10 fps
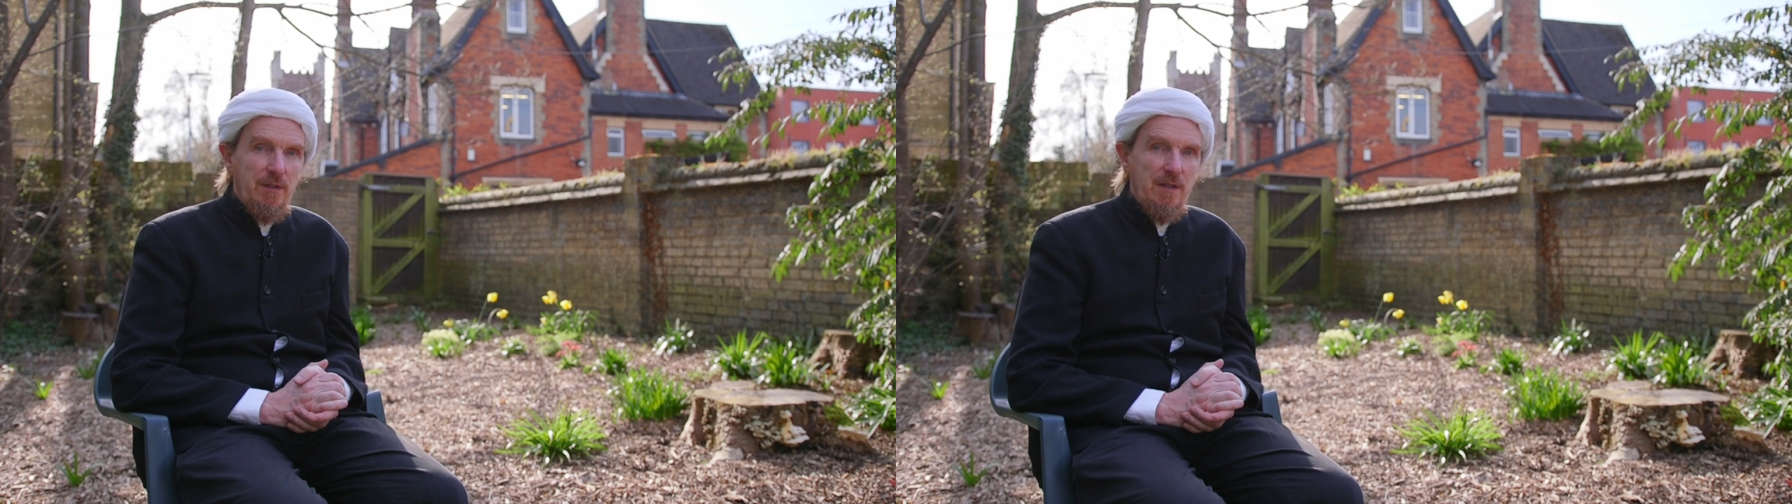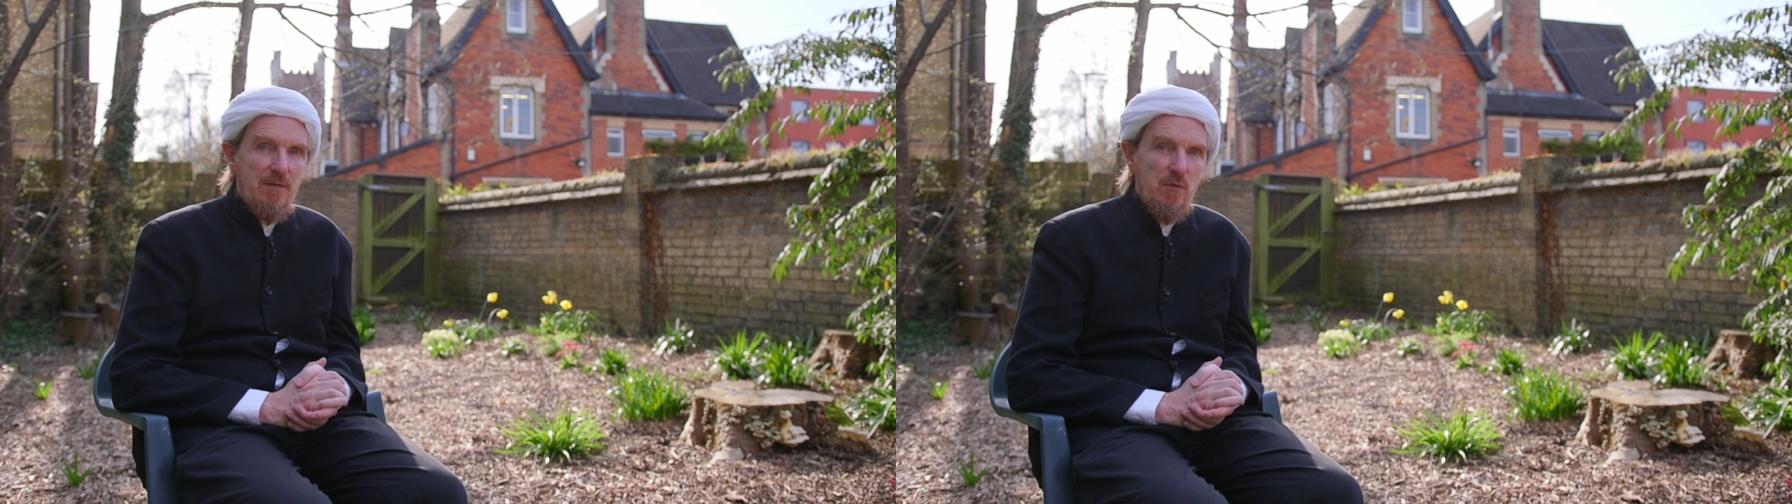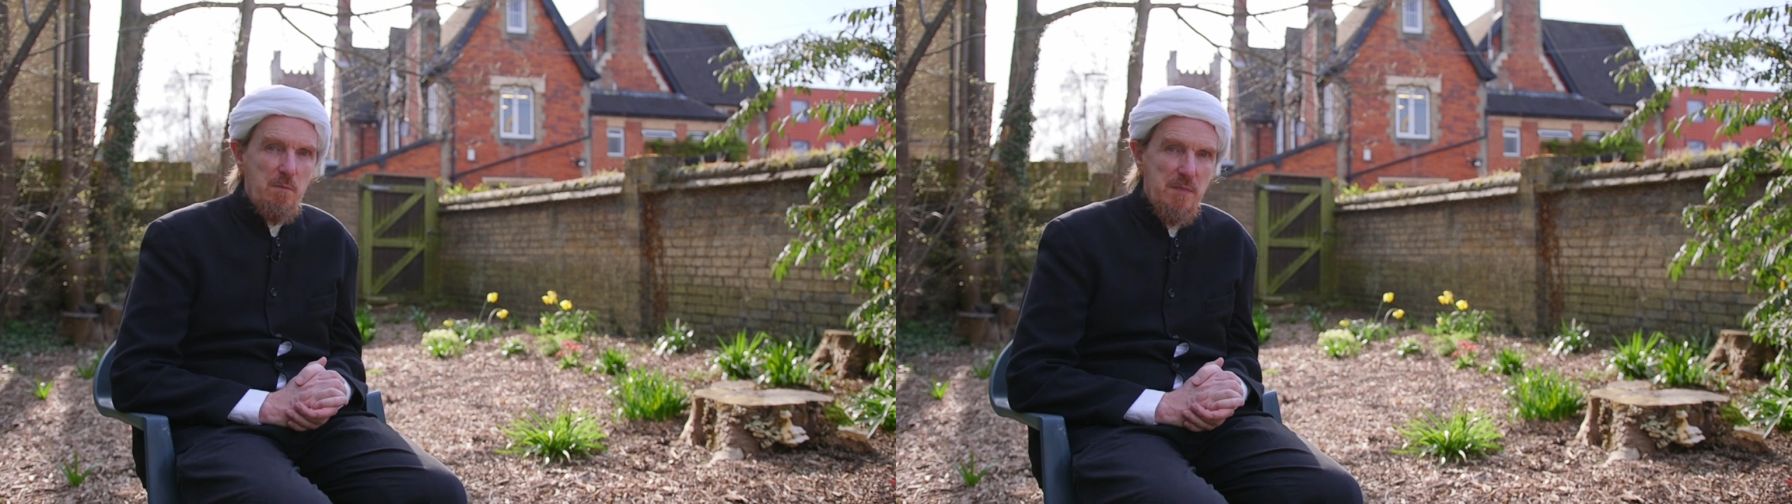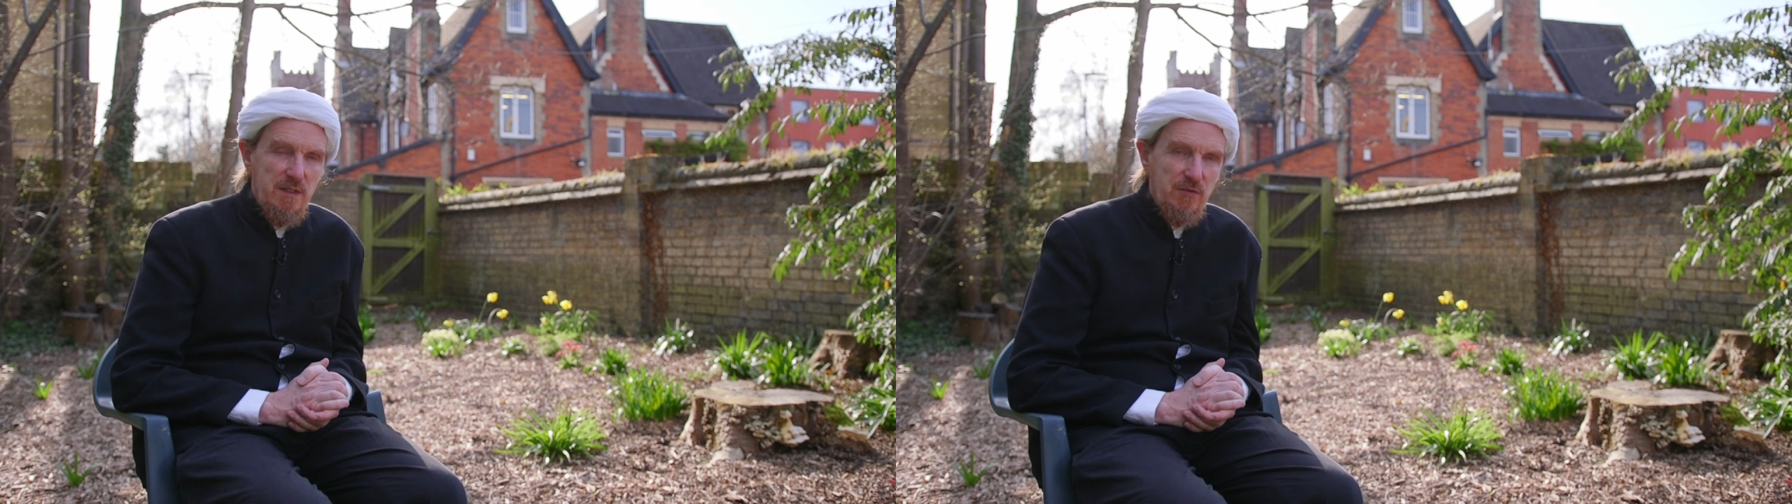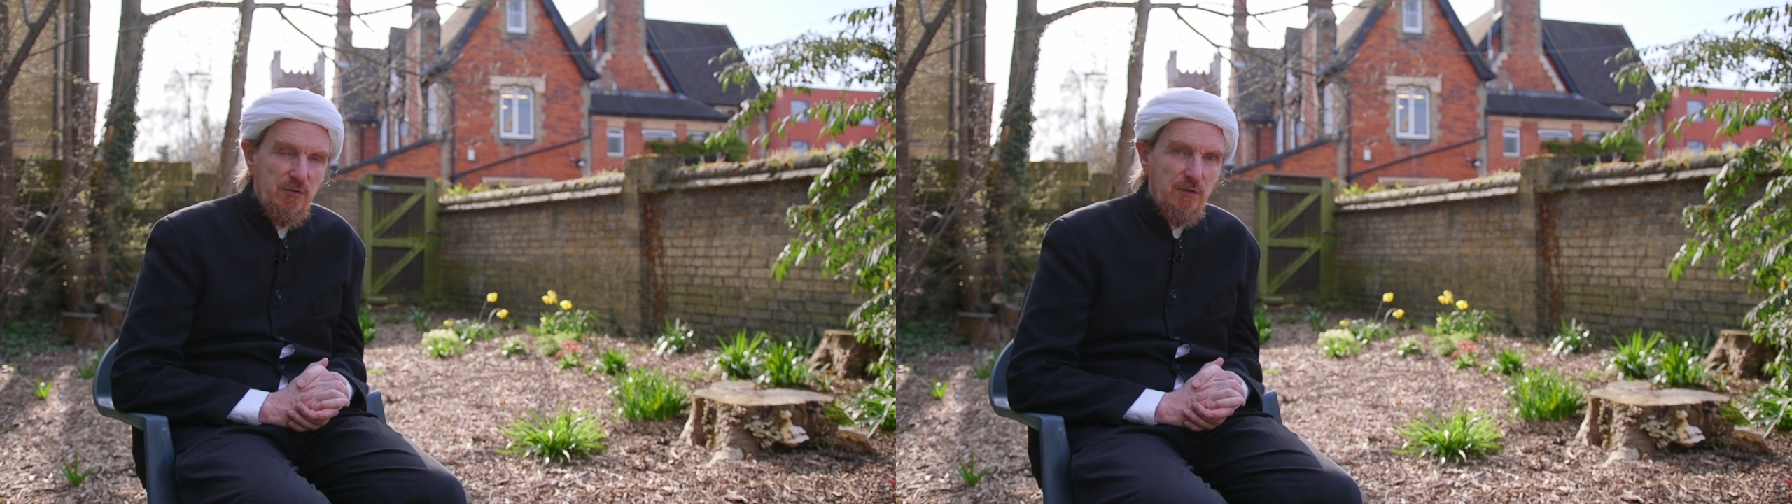to have a
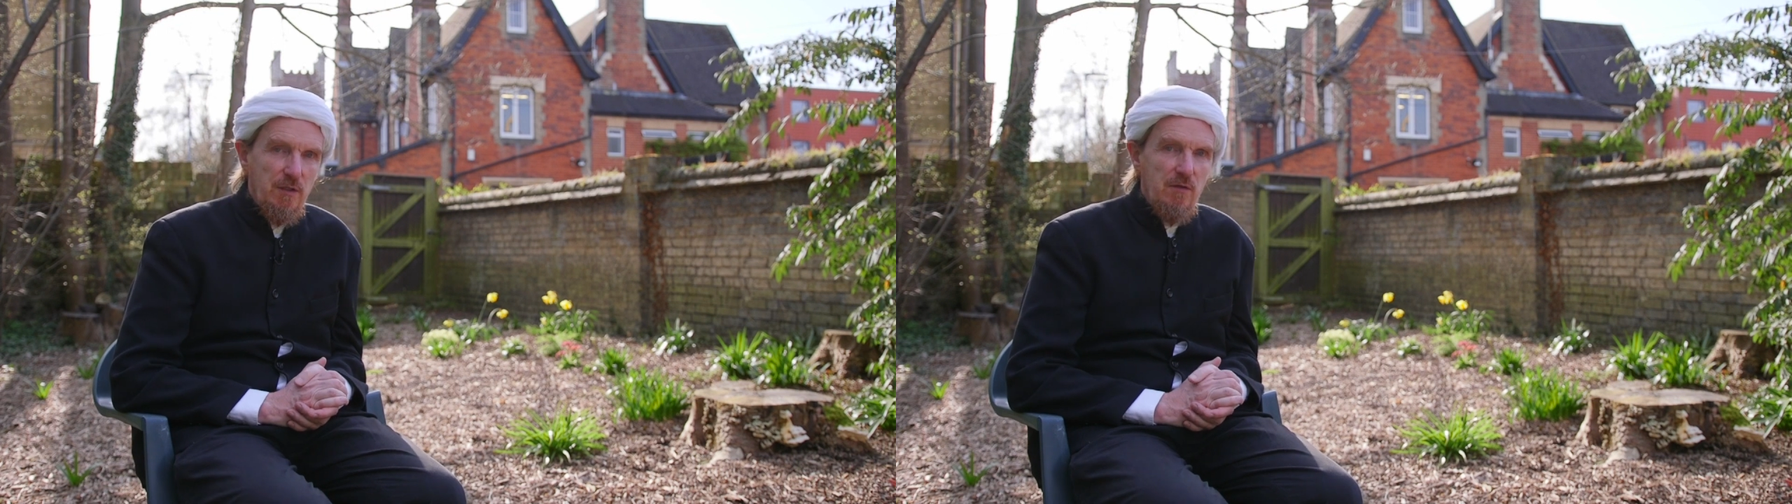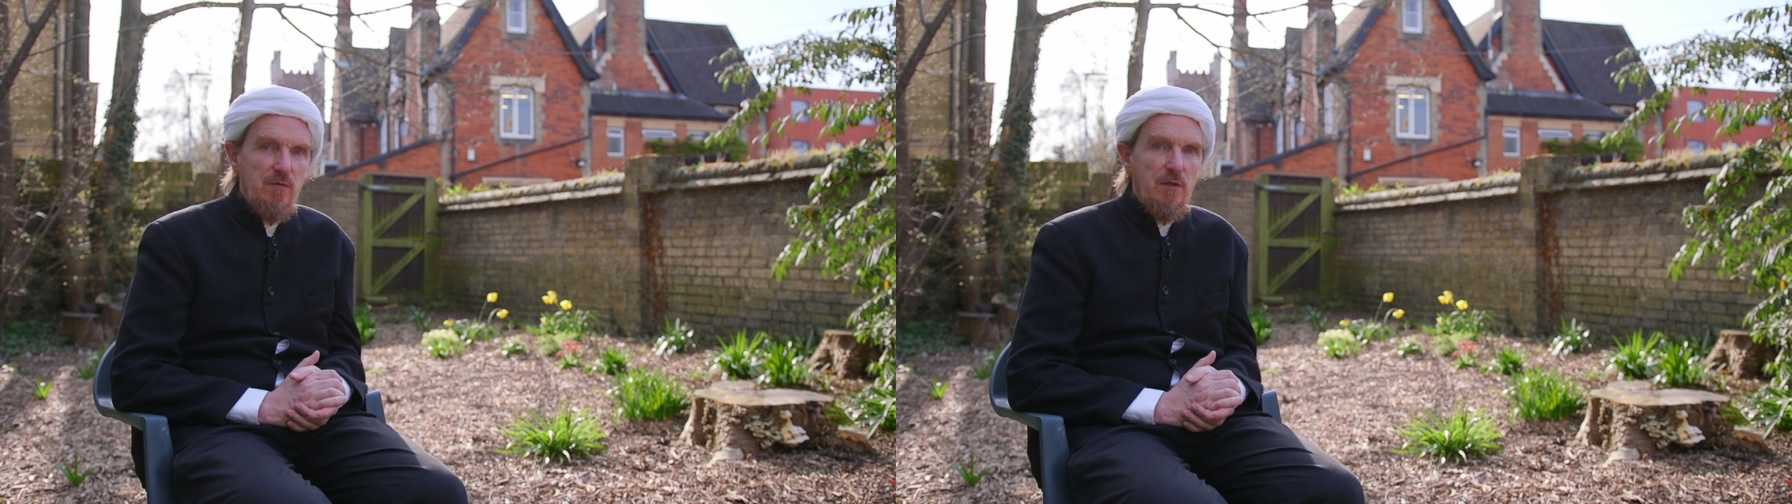minister of